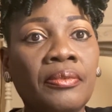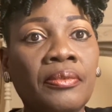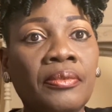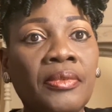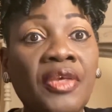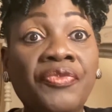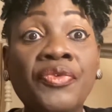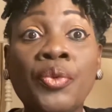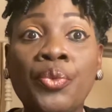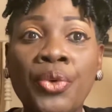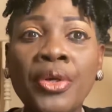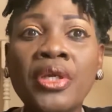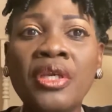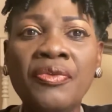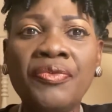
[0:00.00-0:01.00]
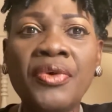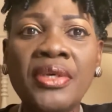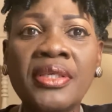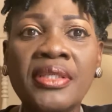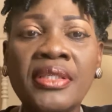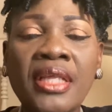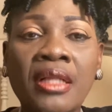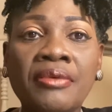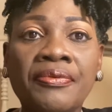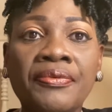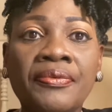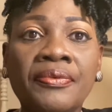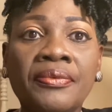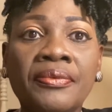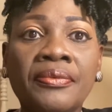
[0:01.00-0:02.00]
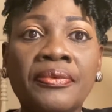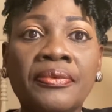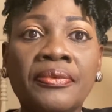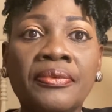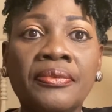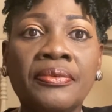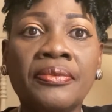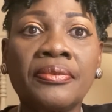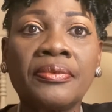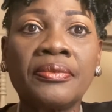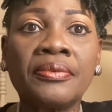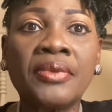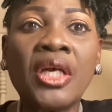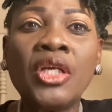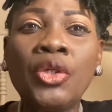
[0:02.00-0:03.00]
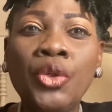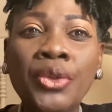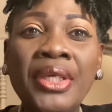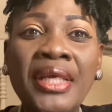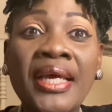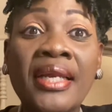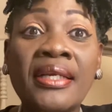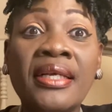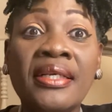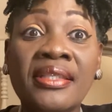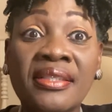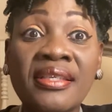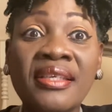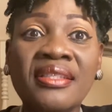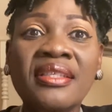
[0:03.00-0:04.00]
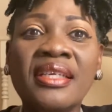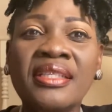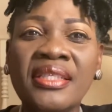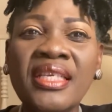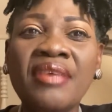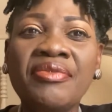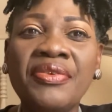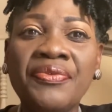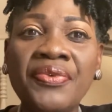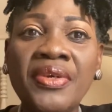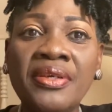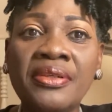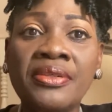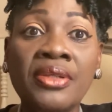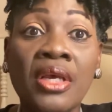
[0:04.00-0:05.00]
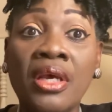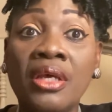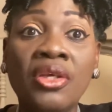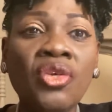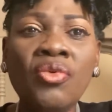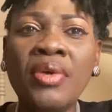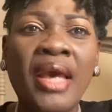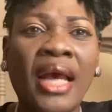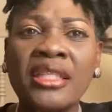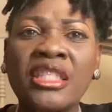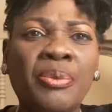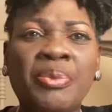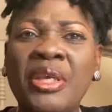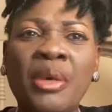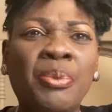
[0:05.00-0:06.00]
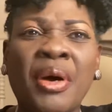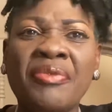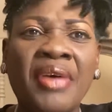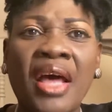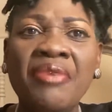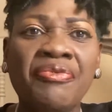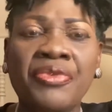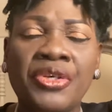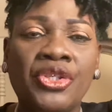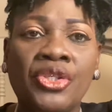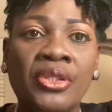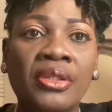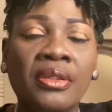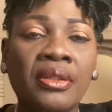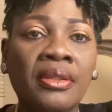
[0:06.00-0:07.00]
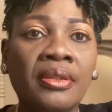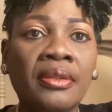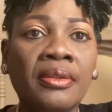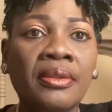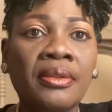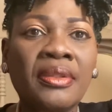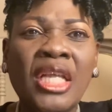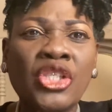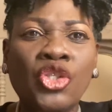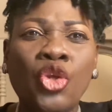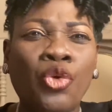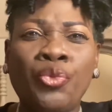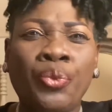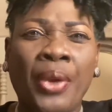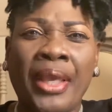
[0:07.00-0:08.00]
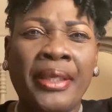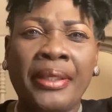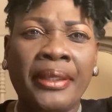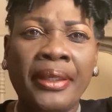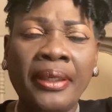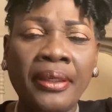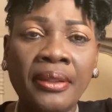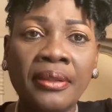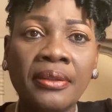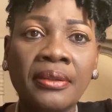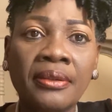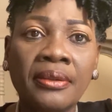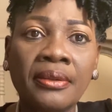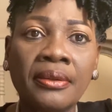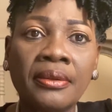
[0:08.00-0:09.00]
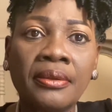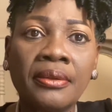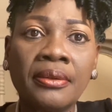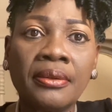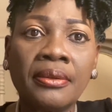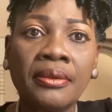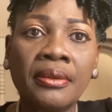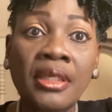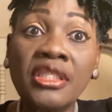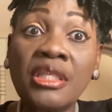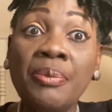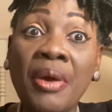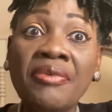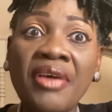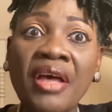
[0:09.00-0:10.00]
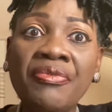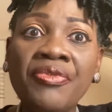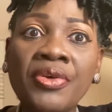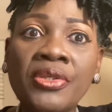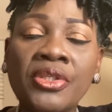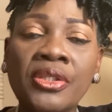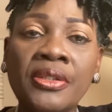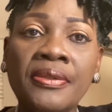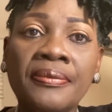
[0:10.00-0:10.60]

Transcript: If you're working for yourself and looking at 6 and 7 figures, you got to be above average. That's not regular. It's above average.